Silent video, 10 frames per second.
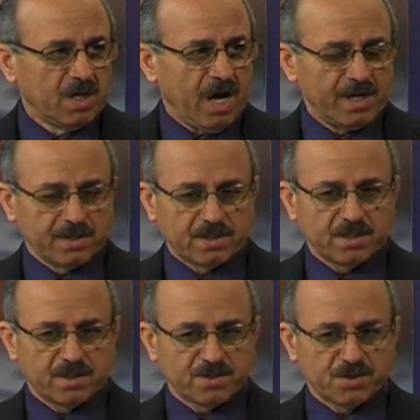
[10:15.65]
and
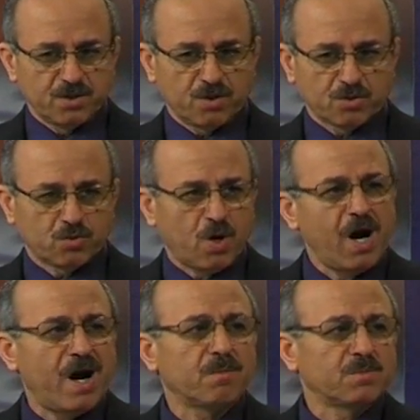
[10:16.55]
girls, to
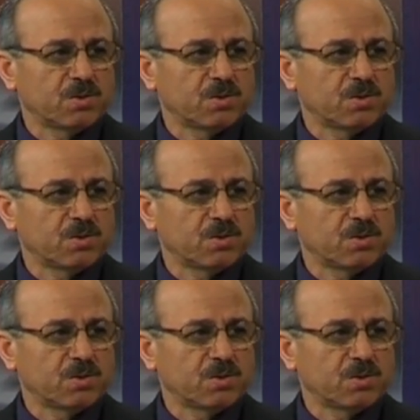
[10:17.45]
harm